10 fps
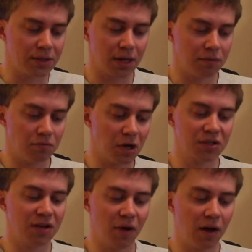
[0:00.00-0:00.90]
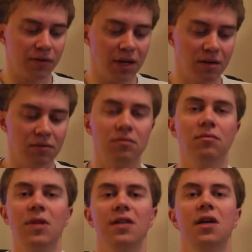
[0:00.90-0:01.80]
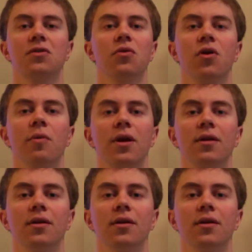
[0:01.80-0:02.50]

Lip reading: said must give off heat. That's exothermic.